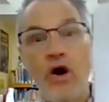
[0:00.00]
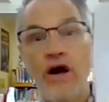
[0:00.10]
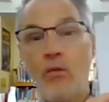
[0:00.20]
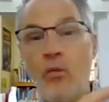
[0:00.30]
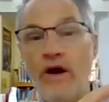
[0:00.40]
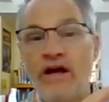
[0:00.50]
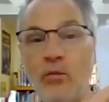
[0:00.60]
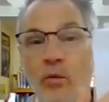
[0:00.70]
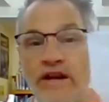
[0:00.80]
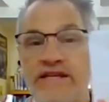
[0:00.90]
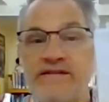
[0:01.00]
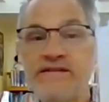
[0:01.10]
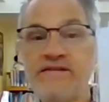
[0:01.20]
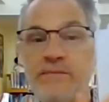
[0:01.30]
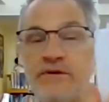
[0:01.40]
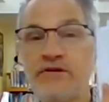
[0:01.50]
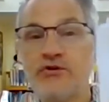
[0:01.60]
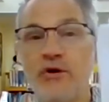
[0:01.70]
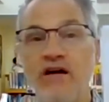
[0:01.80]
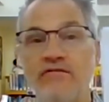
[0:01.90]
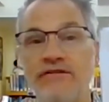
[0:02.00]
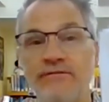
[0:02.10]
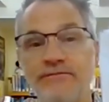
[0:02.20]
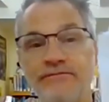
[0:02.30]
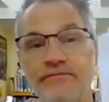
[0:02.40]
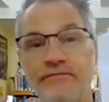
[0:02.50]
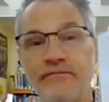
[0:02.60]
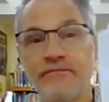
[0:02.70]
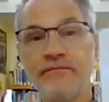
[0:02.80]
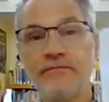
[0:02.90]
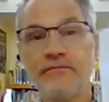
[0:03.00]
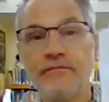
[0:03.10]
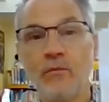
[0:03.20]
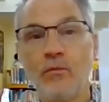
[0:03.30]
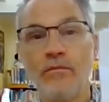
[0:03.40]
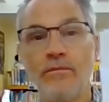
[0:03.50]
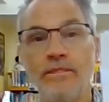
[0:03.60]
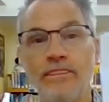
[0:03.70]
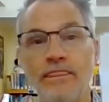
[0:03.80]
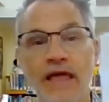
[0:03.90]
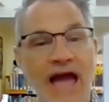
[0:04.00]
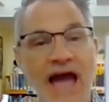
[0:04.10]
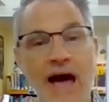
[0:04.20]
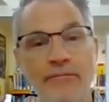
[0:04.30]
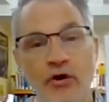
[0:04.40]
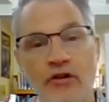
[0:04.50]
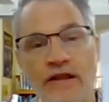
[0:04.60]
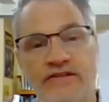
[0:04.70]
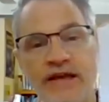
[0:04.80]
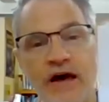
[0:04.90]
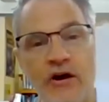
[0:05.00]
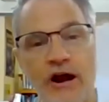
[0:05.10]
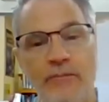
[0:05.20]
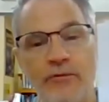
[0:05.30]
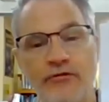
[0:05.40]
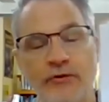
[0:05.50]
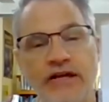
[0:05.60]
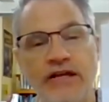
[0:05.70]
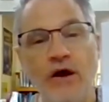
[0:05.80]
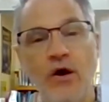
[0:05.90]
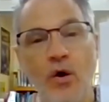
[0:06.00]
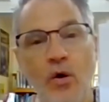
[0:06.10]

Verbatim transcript: What what what is this a picture of? Apple. Apple. Apple. Let's count our apples. Ready?